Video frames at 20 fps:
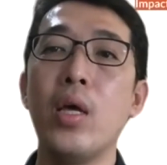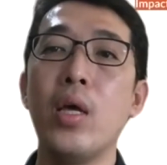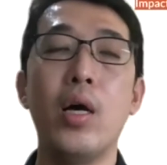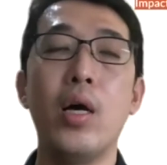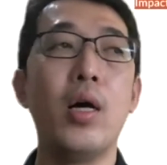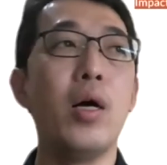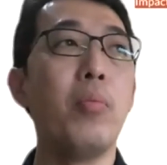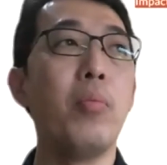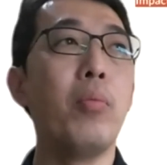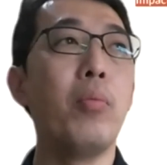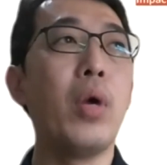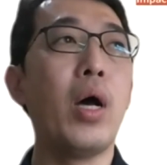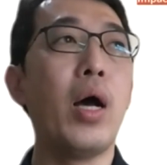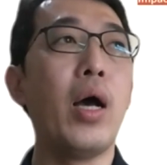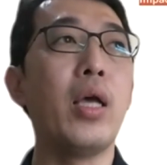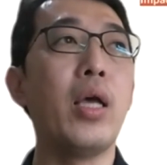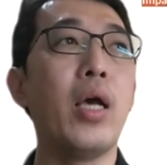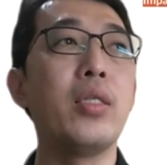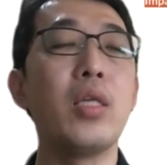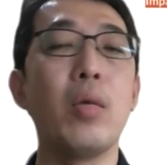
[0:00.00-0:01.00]

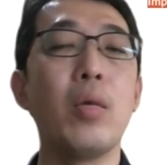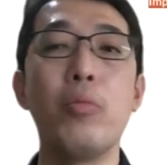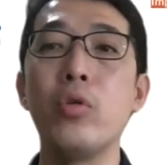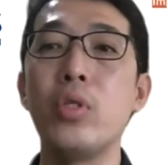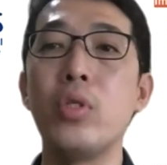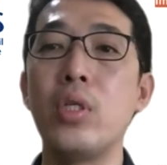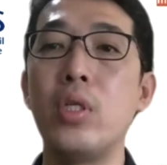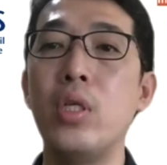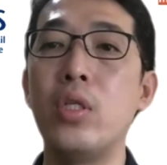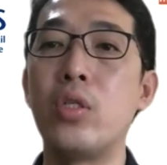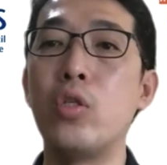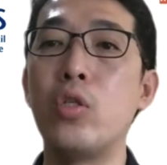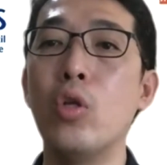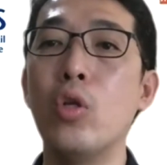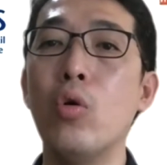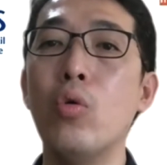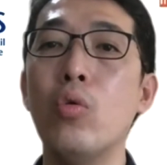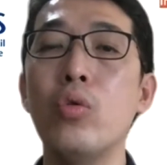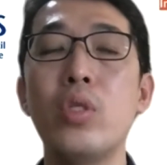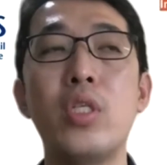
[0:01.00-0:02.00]
I suppose it's
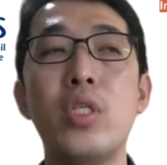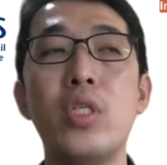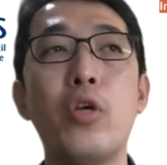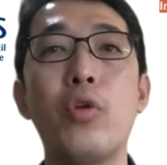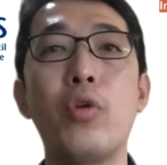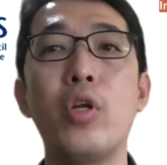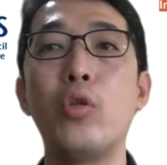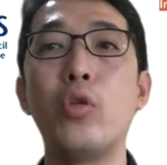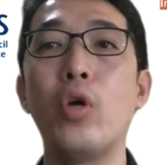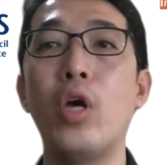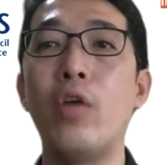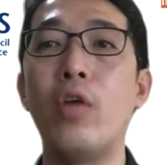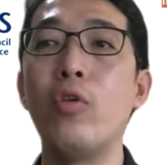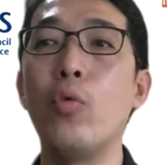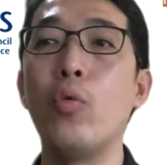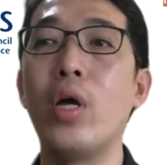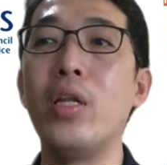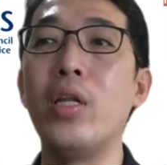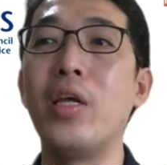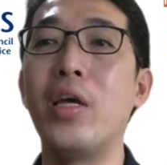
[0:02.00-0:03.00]
no secret to
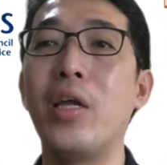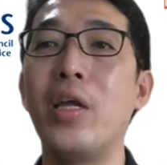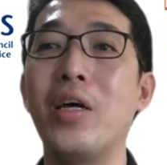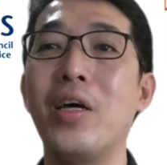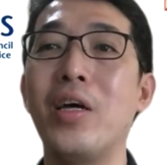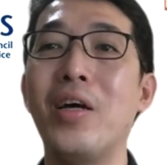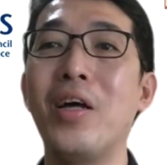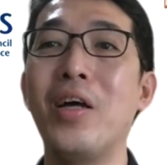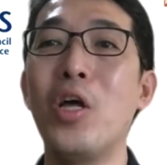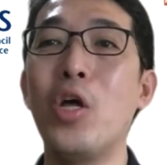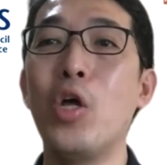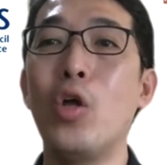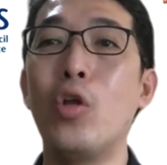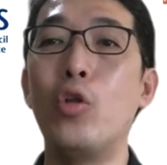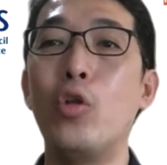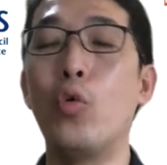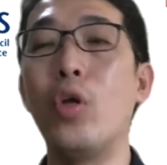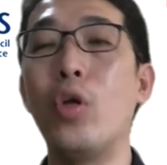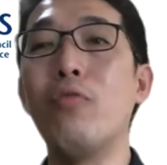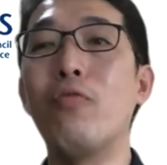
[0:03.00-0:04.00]
everyone that
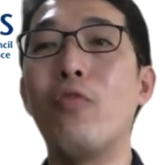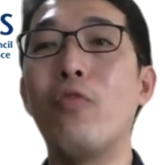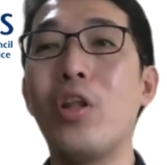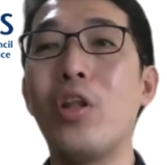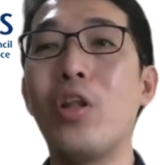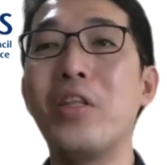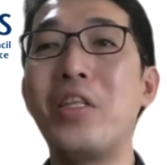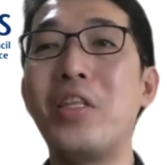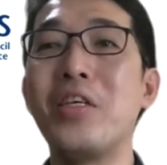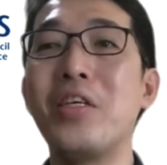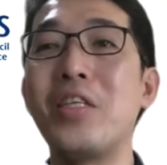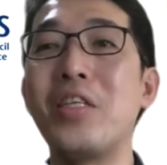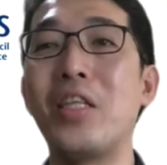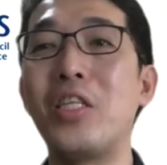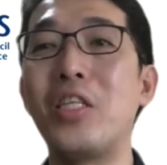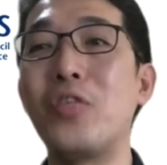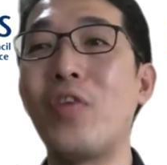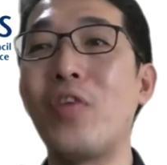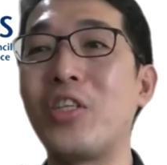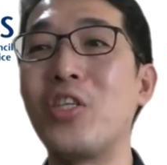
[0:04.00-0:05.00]
doing volunteer
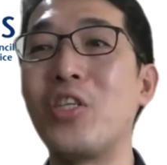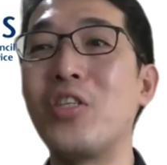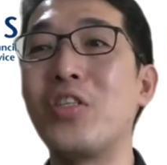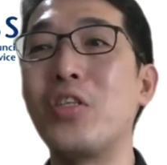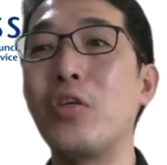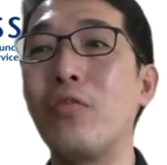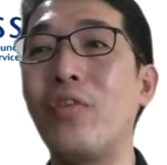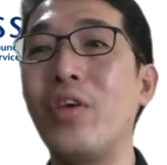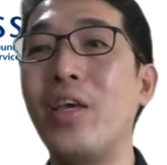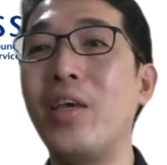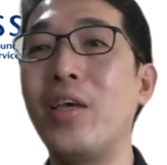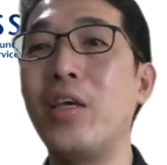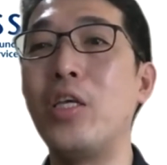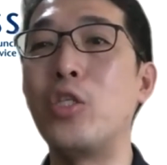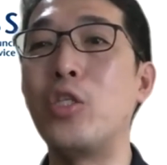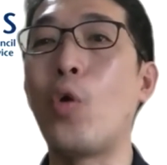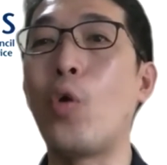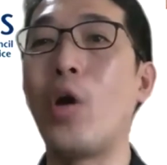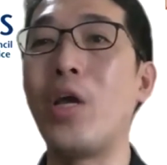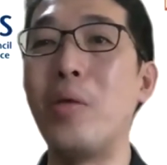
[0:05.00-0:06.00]
satisfaction survey is
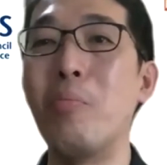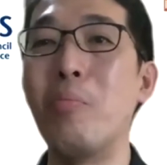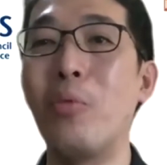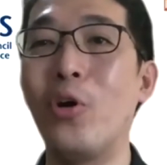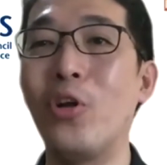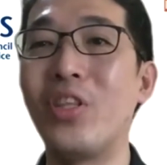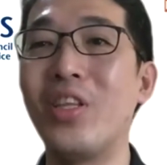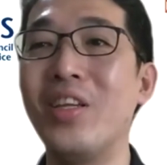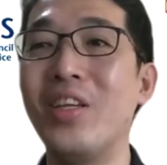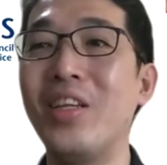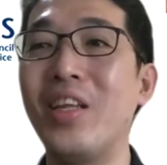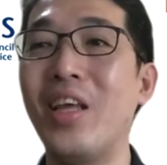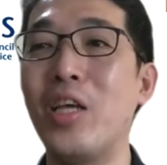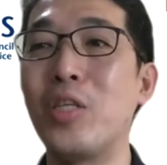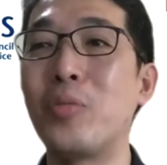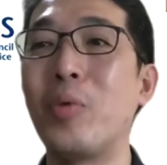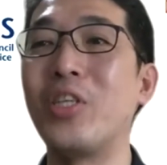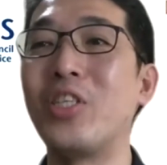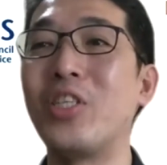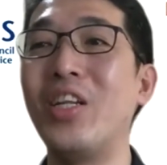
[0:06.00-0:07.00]
quite important,
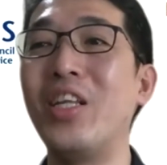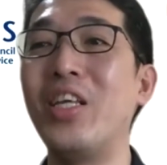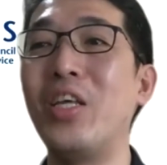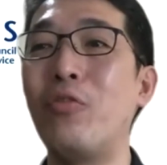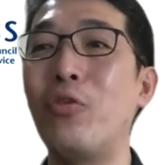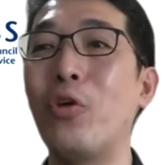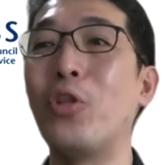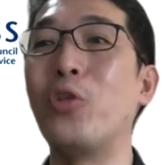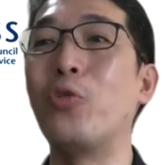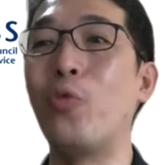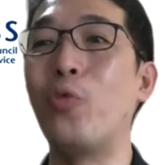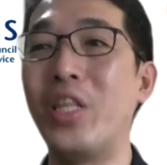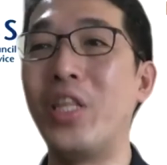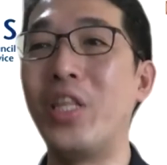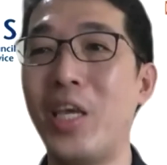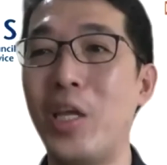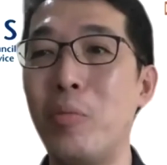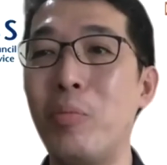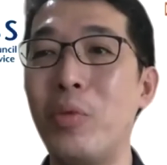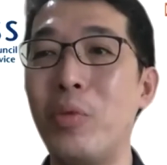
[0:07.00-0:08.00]
especially if you want to
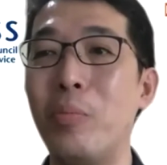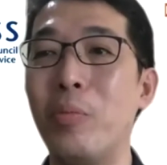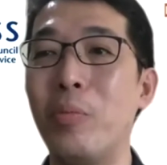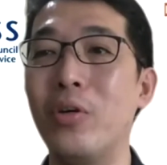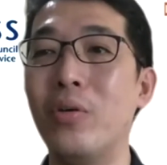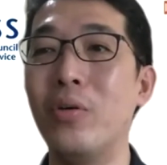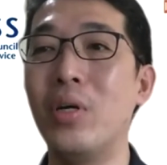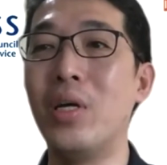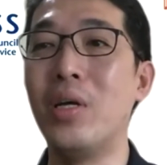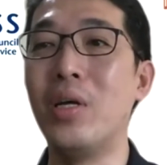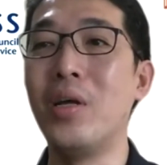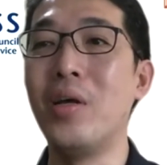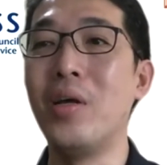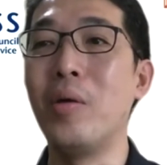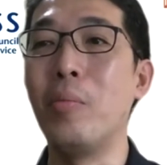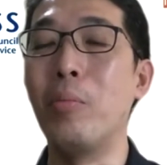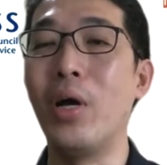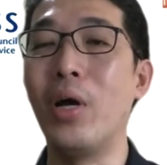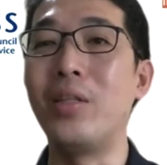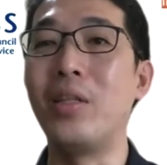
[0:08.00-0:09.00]
retain people.
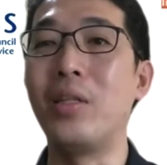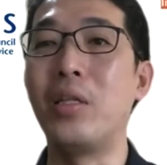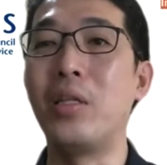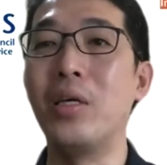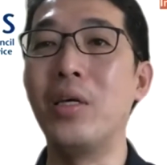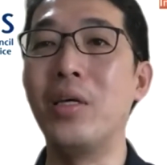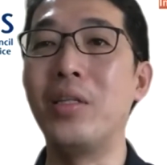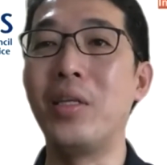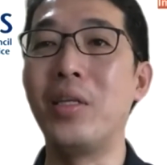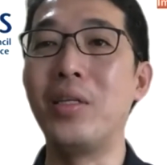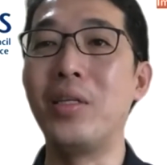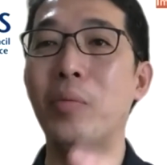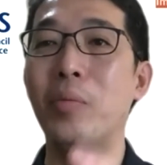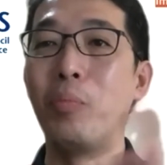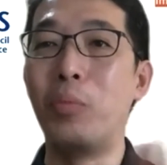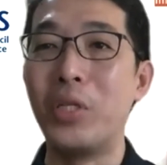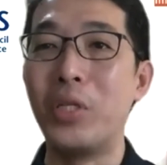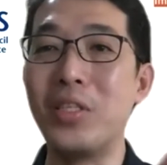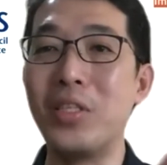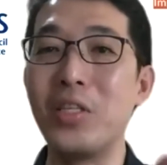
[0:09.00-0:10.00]
But the
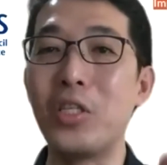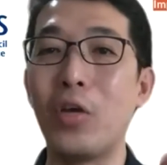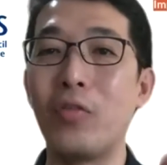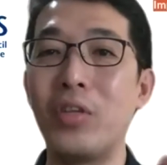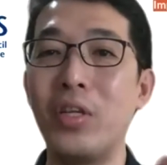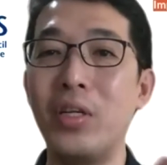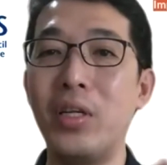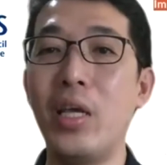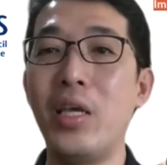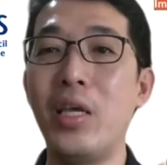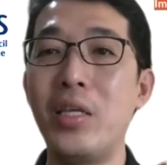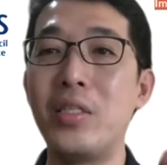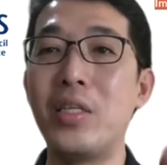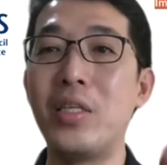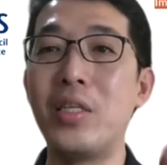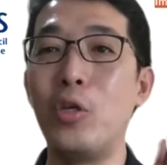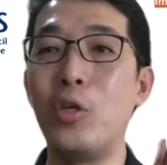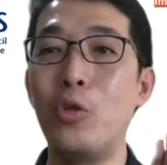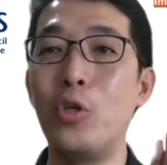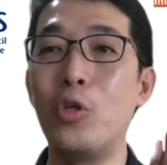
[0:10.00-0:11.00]
business of the day is
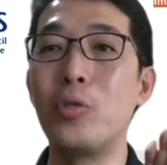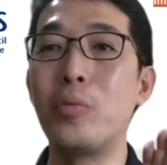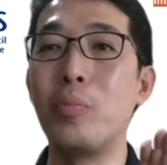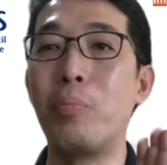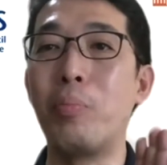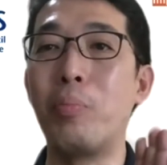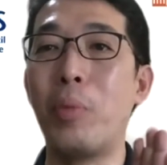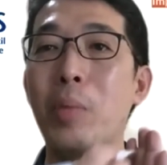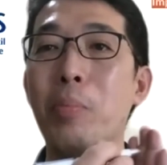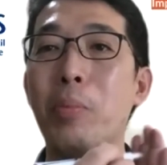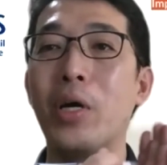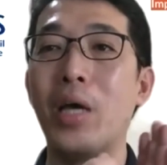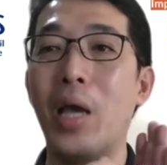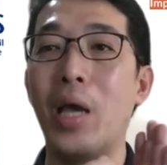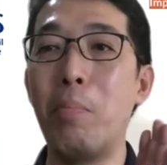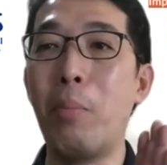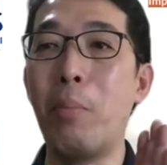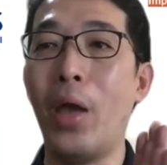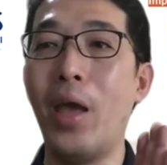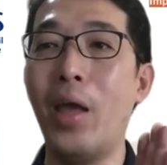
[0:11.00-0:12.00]
that you use paper
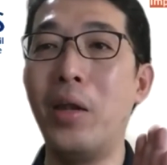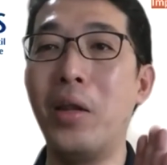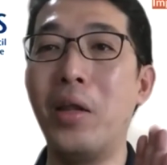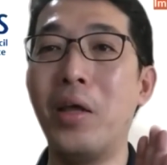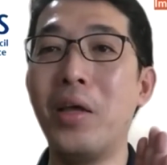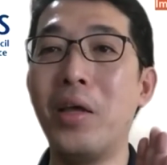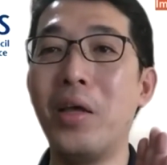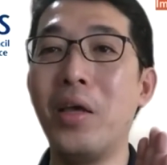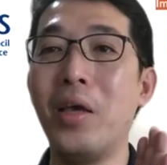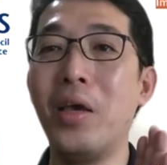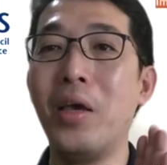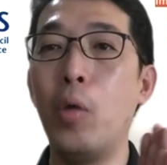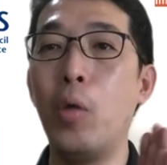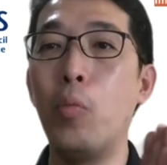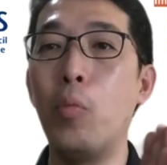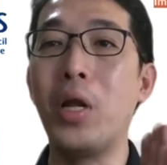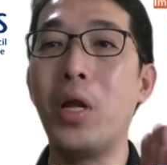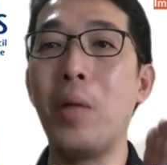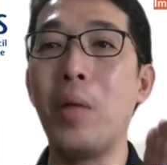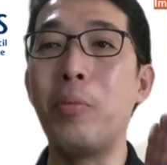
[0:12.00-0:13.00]
and pen. And
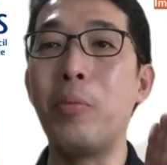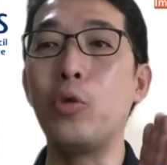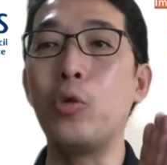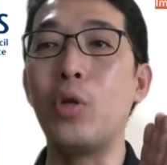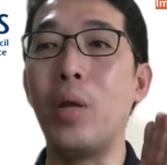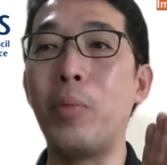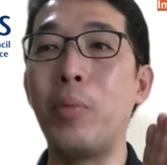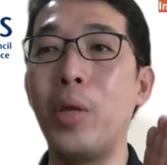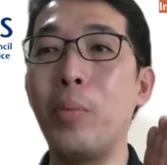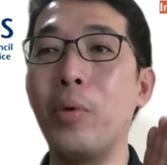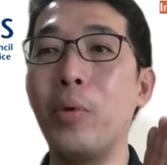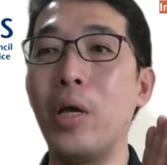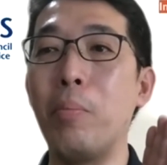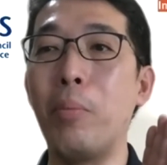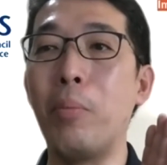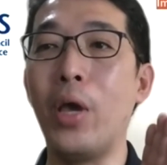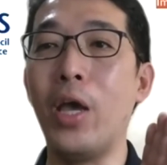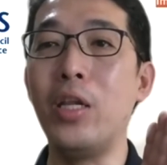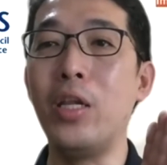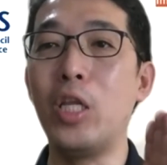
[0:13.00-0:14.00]
what happened to that paper and
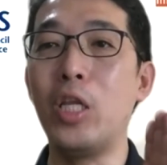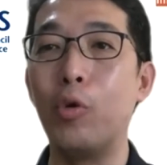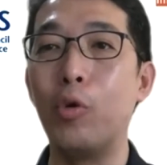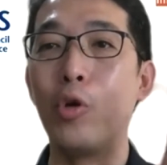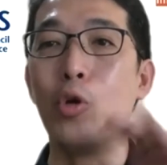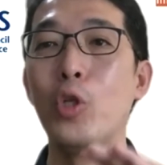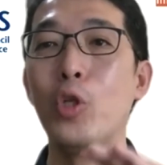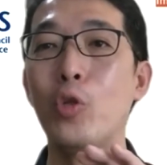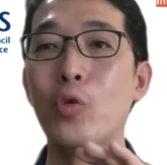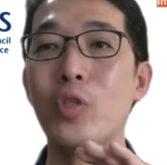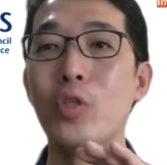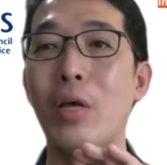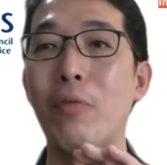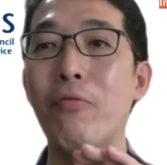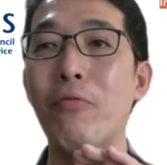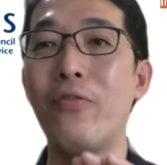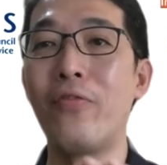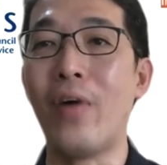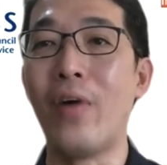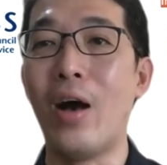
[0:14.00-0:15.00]
pen? It will go into some
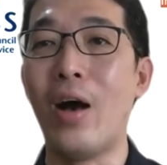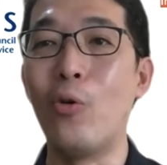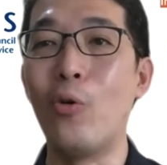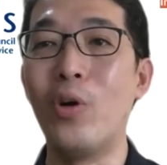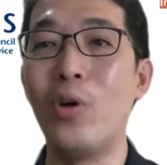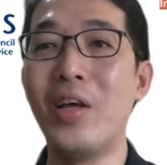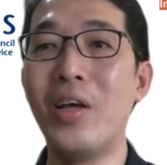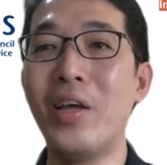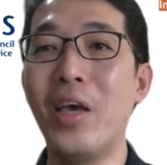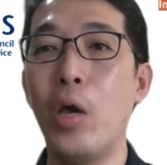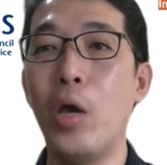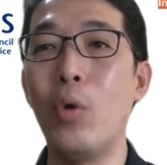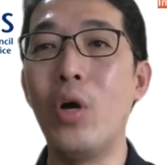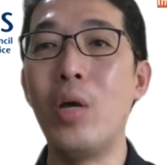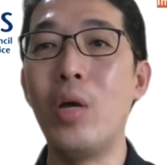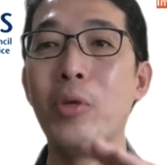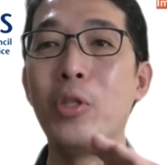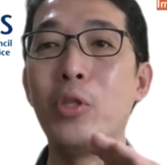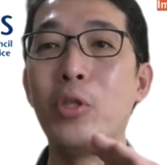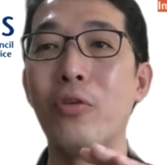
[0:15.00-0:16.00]
file. And what
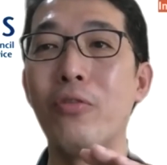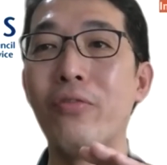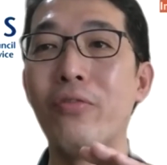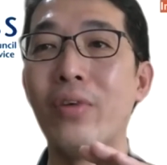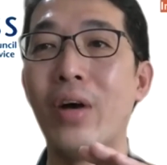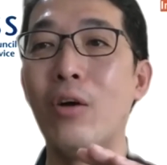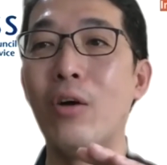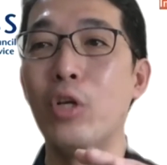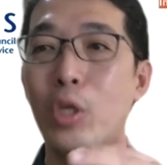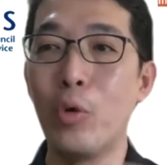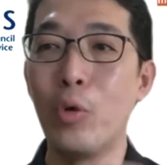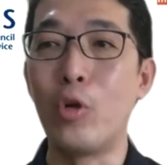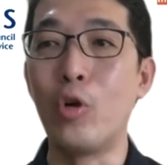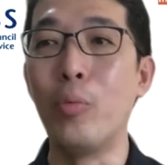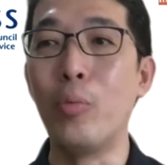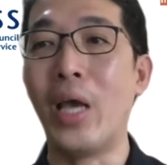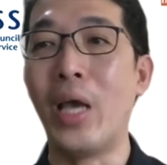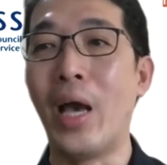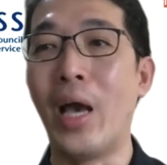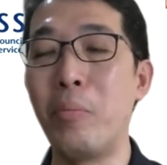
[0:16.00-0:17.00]
happened to the file? It will go
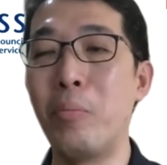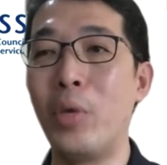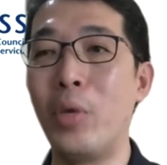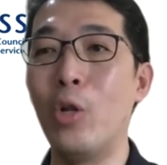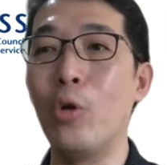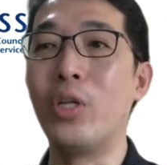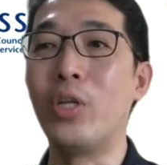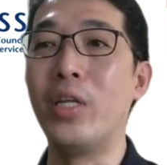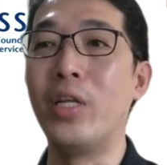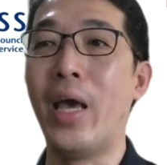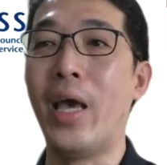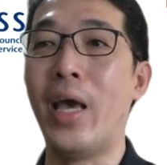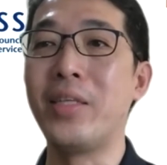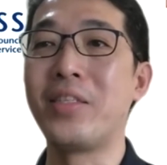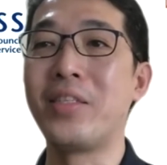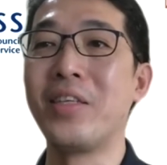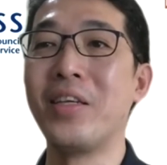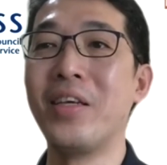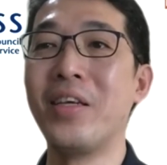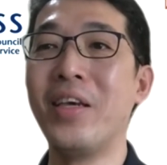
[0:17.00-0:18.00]
below the
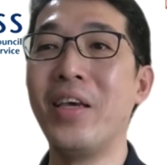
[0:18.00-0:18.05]
desk.